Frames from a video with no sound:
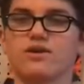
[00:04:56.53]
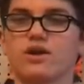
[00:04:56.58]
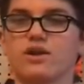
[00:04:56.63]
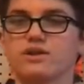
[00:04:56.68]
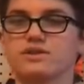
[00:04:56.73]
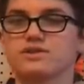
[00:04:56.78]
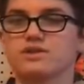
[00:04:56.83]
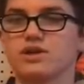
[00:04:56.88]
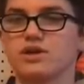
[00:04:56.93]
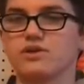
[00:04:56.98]
on
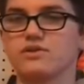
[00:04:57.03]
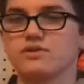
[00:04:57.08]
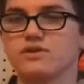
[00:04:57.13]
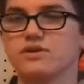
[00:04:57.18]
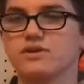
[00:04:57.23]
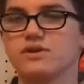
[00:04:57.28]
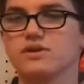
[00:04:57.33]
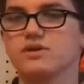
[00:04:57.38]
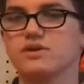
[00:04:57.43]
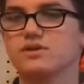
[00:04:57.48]
its own.
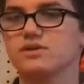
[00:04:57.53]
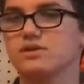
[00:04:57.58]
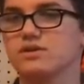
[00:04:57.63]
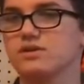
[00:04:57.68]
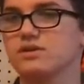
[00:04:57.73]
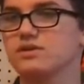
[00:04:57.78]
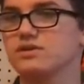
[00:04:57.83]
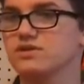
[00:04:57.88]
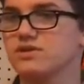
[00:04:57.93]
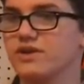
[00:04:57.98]

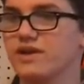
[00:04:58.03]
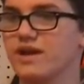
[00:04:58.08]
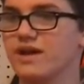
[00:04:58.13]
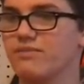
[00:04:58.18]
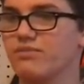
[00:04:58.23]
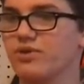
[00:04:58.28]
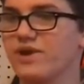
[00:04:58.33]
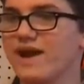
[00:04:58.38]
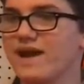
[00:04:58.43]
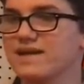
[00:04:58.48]
So yeah,
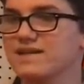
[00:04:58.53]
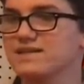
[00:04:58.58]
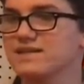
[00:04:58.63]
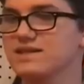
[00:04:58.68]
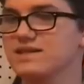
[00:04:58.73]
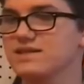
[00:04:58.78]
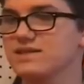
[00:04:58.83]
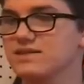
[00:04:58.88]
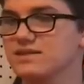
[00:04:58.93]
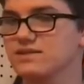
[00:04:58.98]

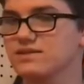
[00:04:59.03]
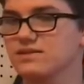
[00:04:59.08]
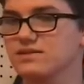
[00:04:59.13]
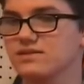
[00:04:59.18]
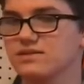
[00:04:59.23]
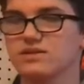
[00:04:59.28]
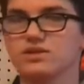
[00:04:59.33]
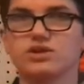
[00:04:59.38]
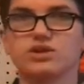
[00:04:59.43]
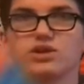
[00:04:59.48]
Praxis,
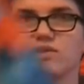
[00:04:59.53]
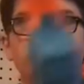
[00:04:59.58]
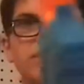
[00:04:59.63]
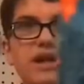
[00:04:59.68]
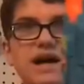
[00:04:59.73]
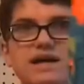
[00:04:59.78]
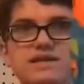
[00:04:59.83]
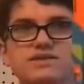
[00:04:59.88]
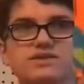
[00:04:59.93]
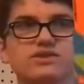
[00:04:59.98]
good
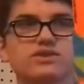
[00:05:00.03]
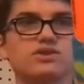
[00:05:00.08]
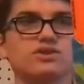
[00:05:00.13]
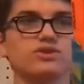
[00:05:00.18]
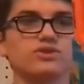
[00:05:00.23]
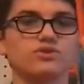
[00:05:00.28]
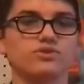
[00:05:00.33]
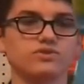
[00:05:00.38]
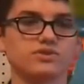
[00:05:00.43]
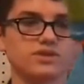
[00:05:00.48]
blaster to
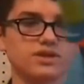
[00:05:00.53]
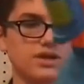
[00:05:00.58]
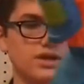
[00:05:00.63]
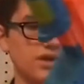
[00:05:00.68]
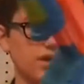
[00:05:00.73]
use.